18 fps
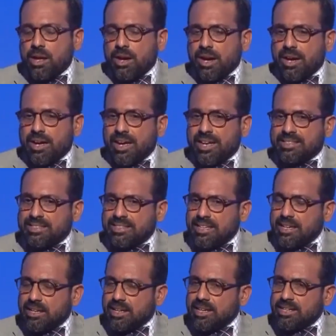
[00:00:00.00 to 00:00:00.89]
at
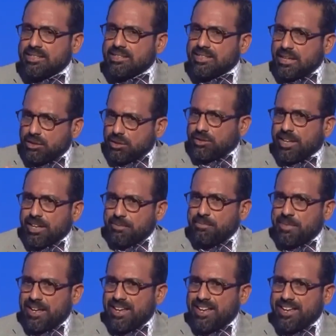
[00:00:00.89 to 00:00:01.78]
seeing kids that look like
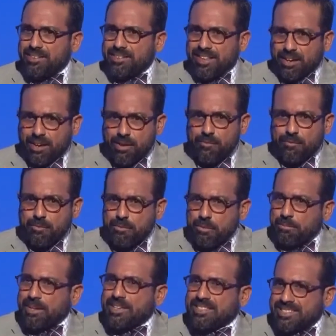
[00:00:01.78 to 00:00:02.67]
me, that come from
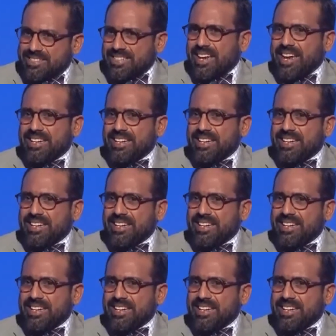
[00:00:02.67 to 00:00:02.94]
the places that